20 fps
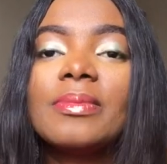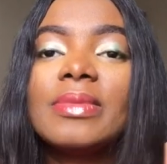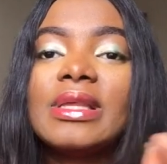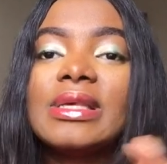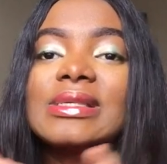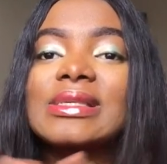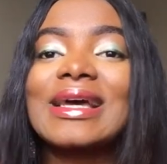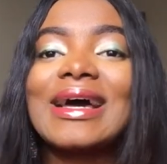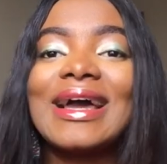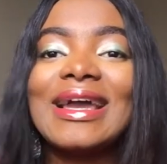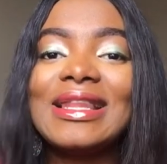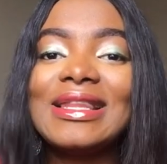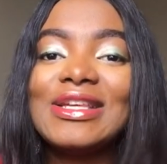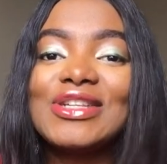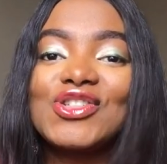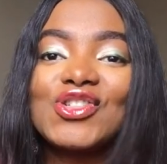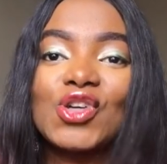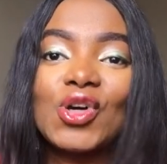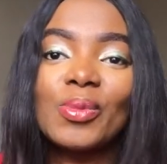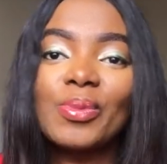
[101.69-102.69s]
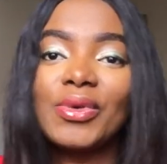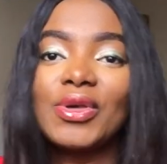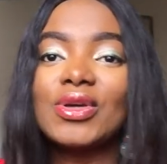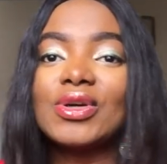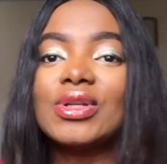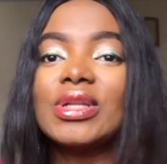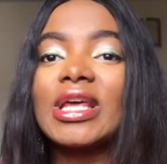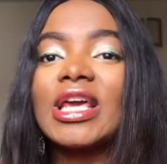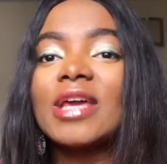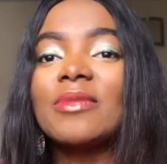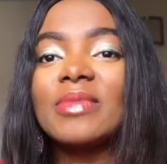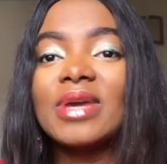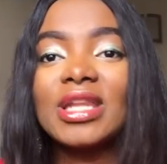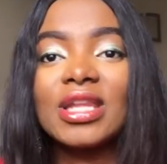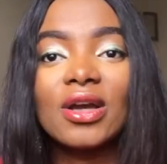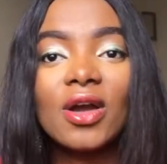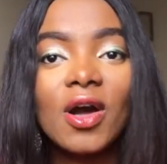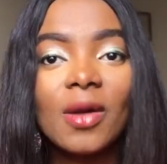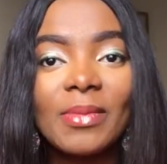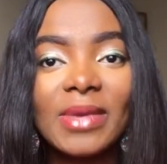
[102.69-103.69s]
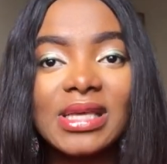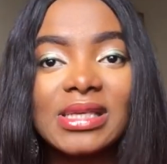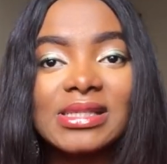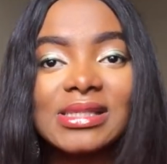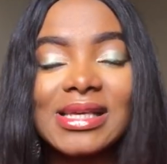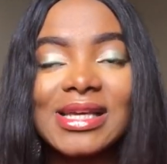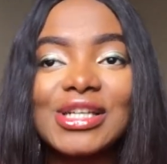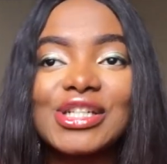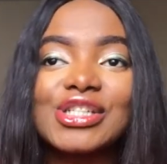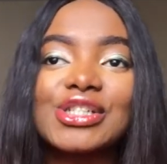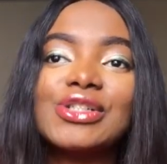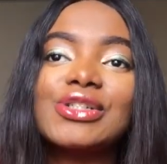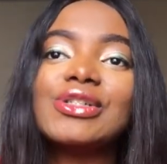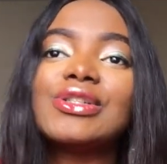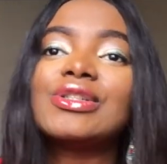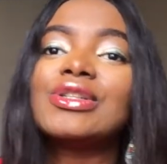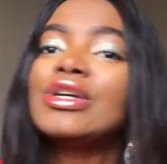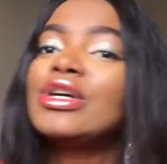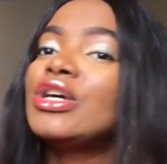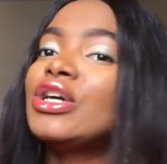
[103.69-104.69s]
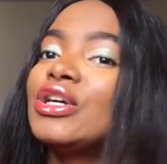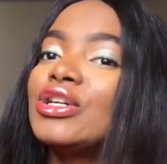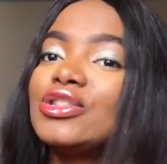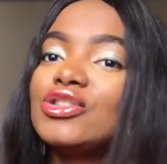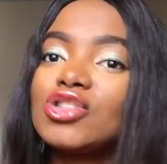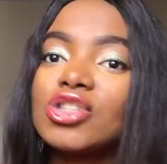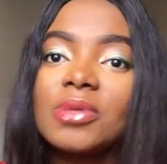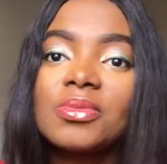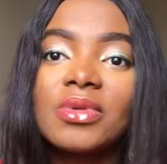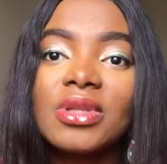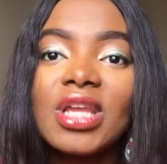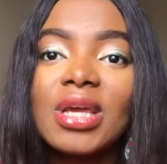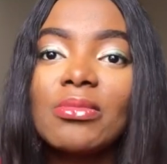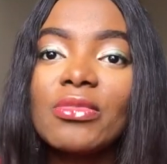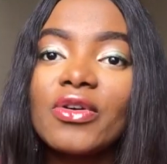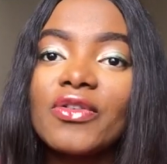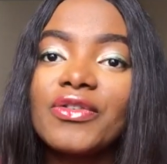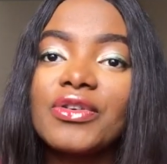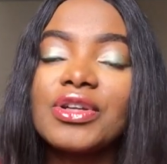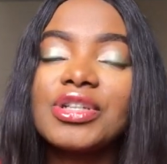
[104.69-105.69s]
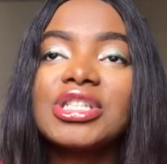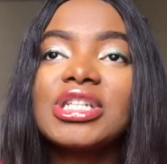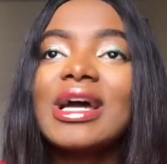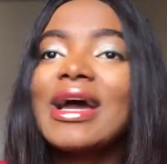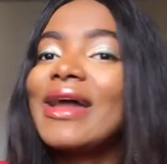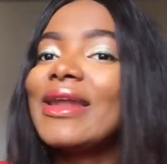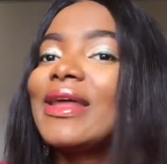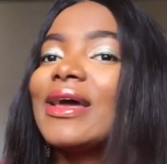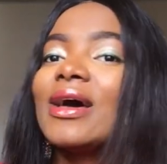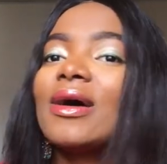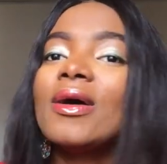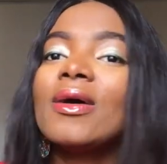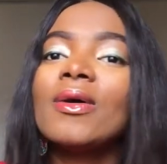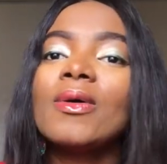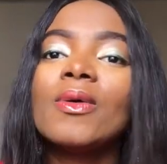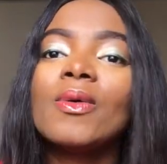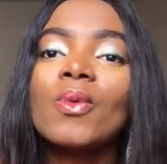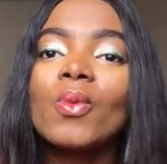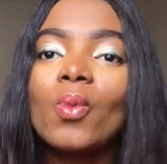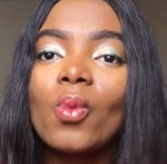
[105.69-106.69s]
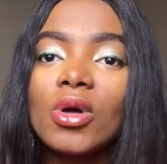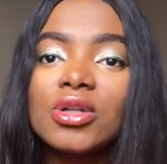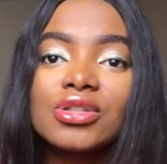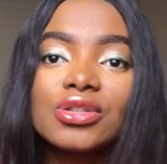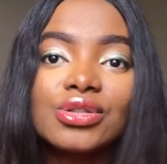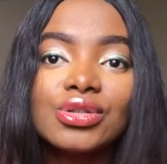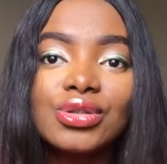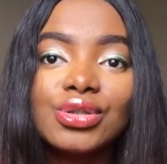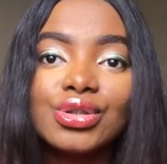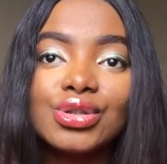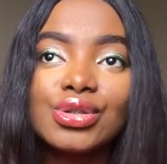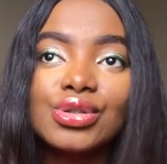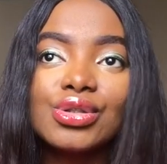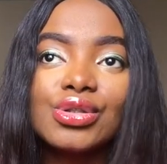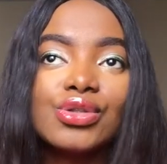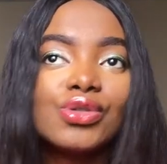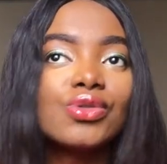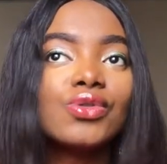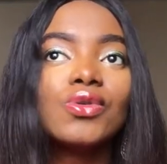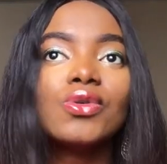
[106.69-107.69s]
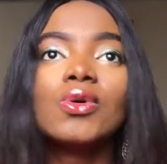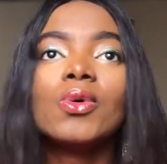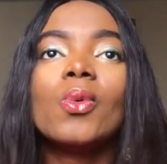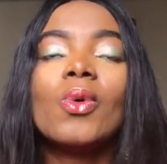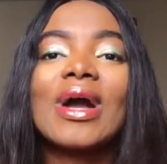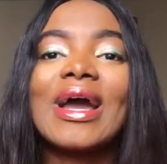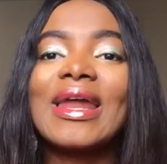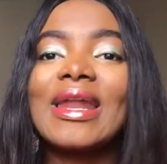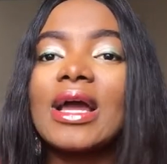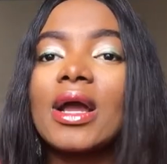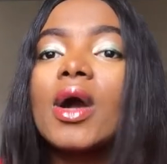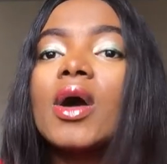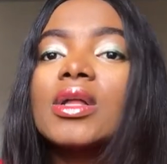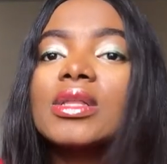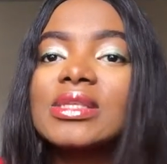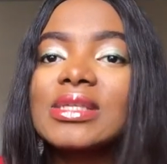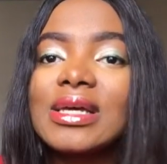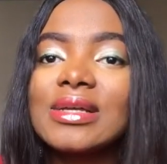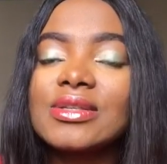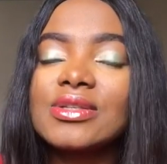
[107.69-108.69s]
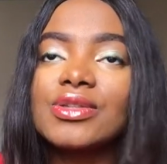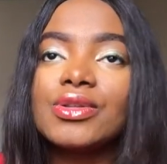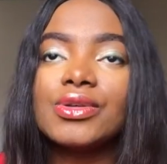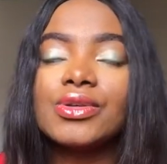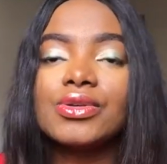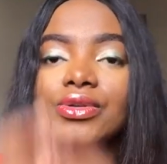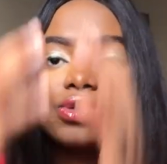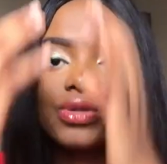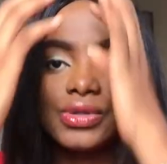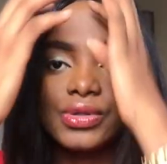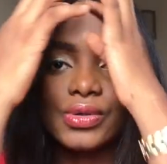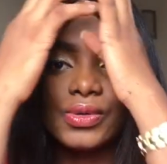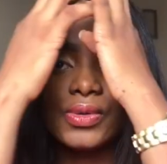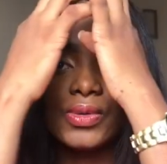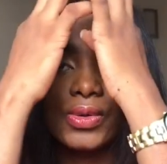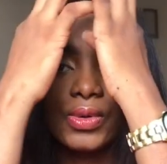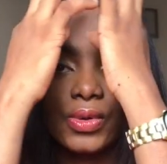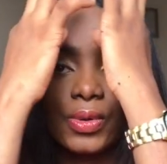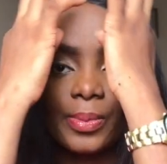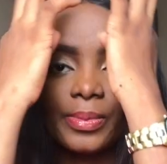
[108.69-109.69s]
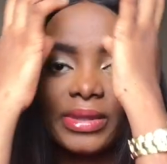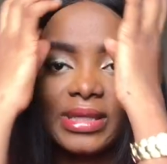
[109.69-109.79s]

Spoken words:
Please kindly drop your name in the comment section, drop the name of your channel, what do you do, what kind of content do you do.